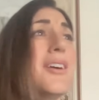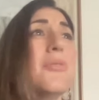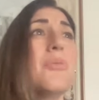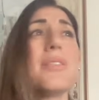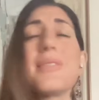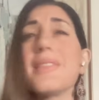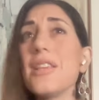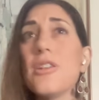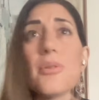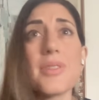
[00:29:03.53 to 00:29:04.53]
with, the
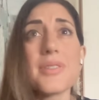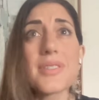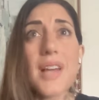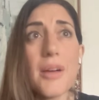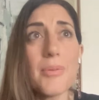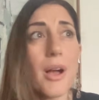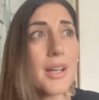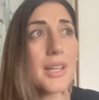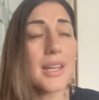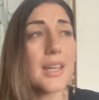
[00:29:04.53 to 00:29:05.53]

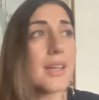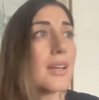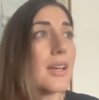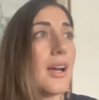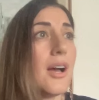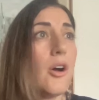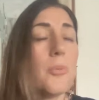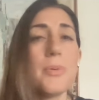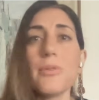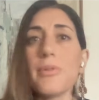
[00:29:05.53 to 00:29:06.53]
skyrocketing
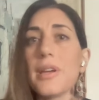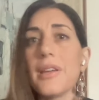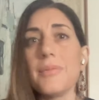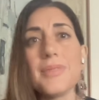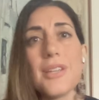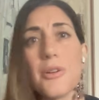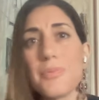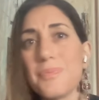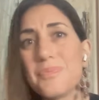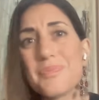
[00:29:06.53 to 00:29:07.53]

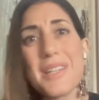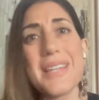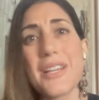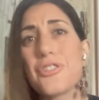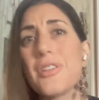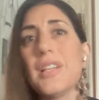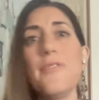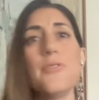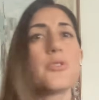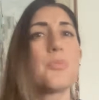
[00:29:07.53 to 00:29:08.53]
opioid, addiction
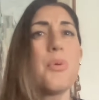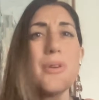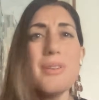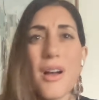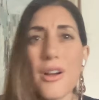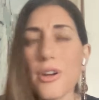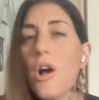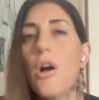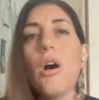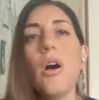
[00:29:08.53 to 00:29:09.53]
levels, pornography,
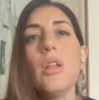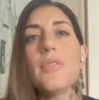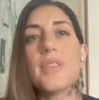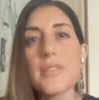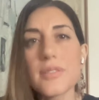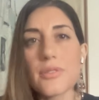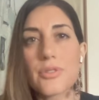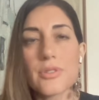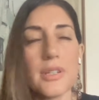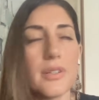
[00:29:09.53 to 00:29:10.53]
all of these
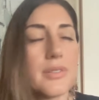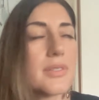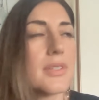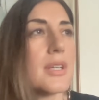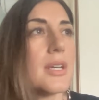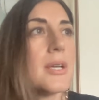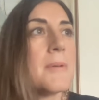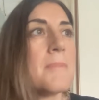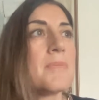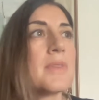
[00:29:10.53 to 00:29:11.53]
social ills
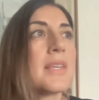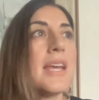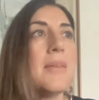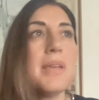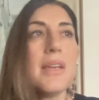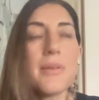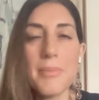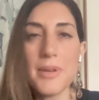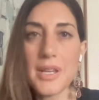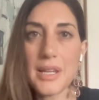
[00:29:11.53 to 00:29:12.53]
can be
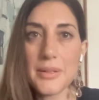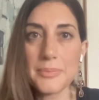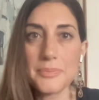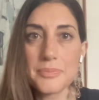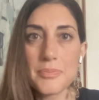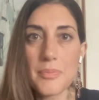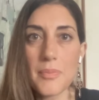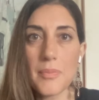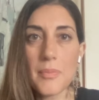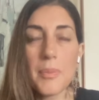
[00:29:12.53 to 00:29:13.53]
remedied
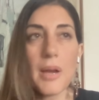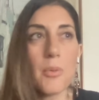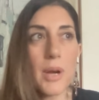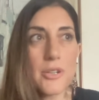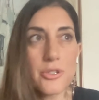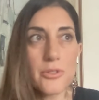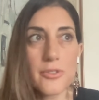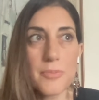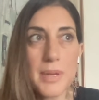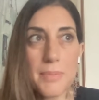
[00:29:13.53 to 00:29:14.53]
by what
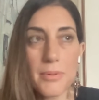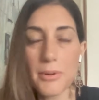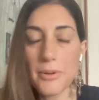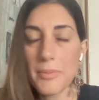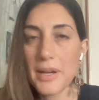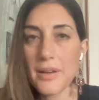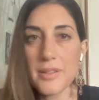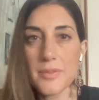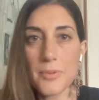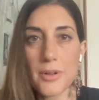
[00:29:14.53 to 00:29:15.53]
Joseph Pieper wrote about in
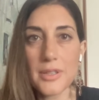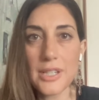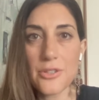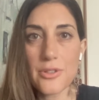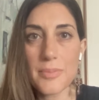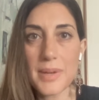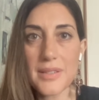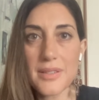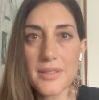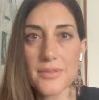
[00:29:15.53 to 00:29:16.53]
his book, Leisure, the Basis of